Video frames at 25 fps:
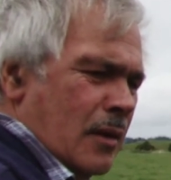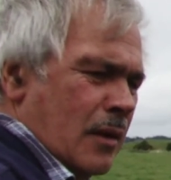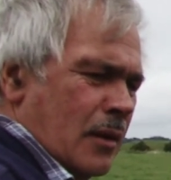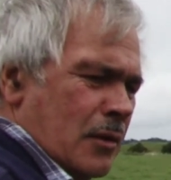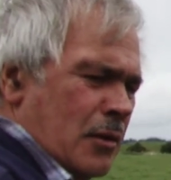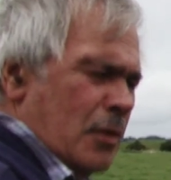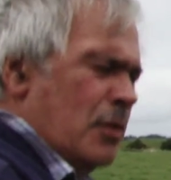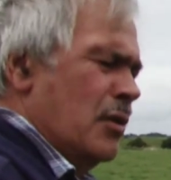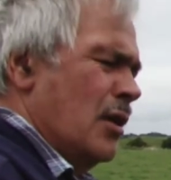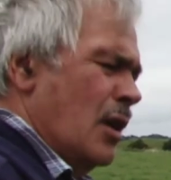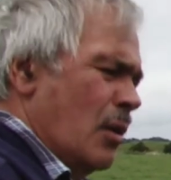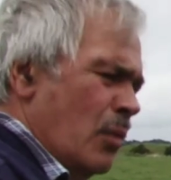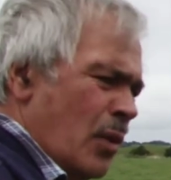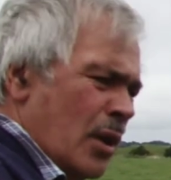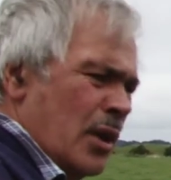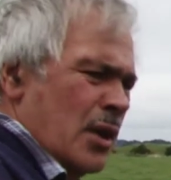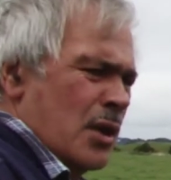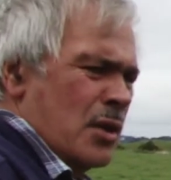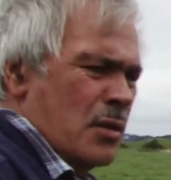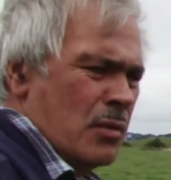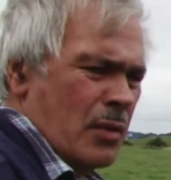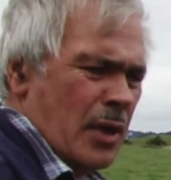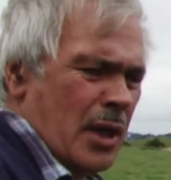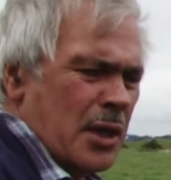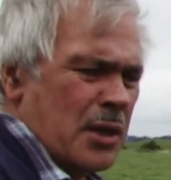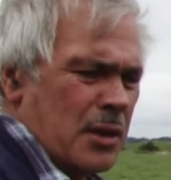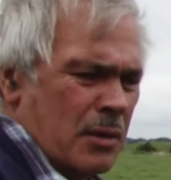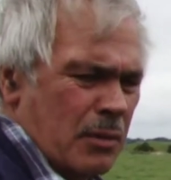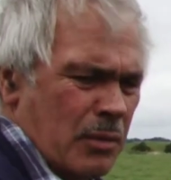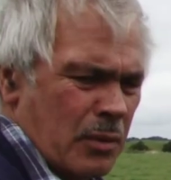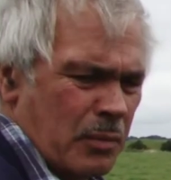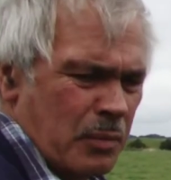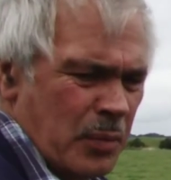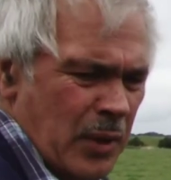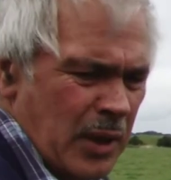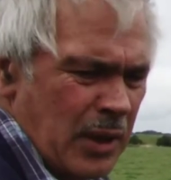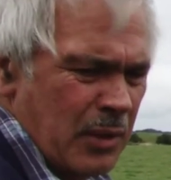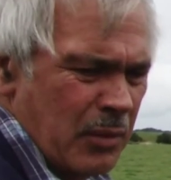didn't know what his reaction
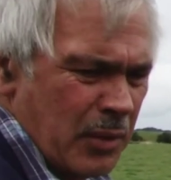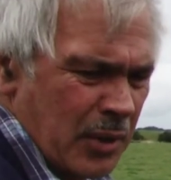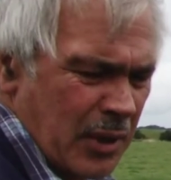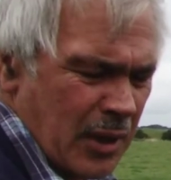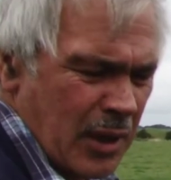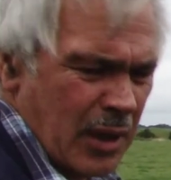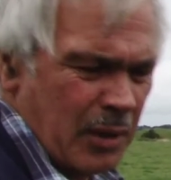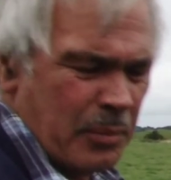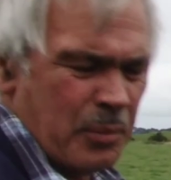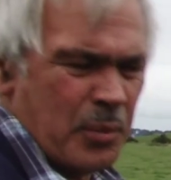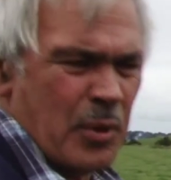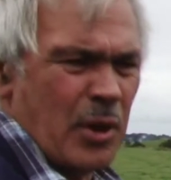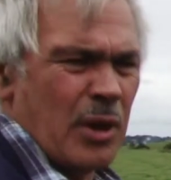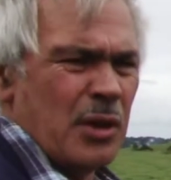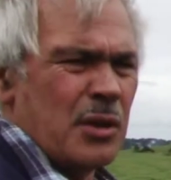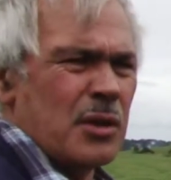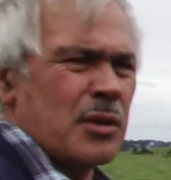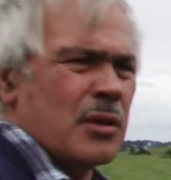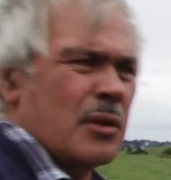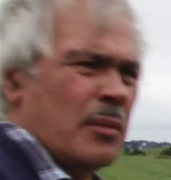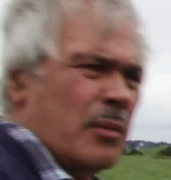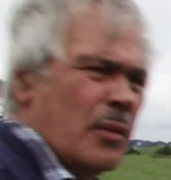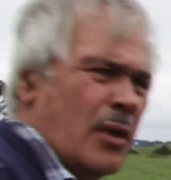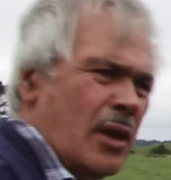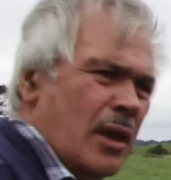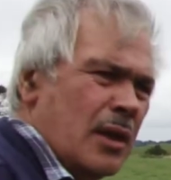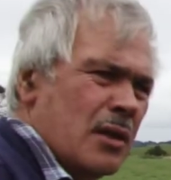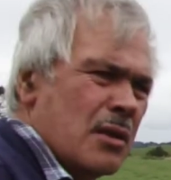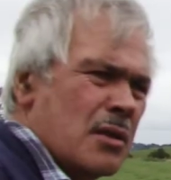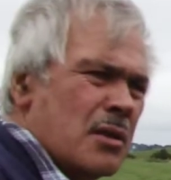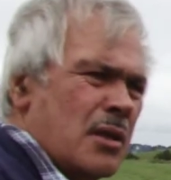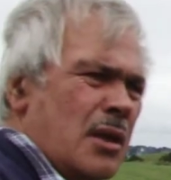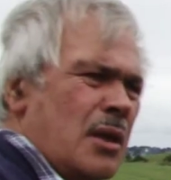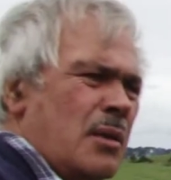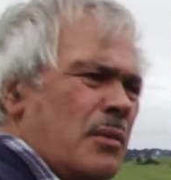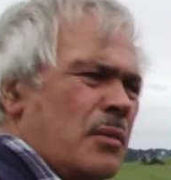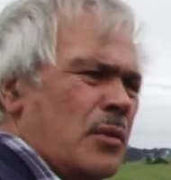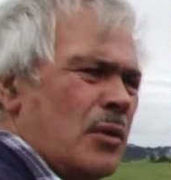would be when I approached him. I hadn't
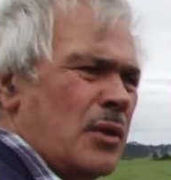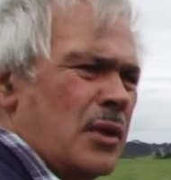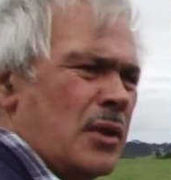seen him for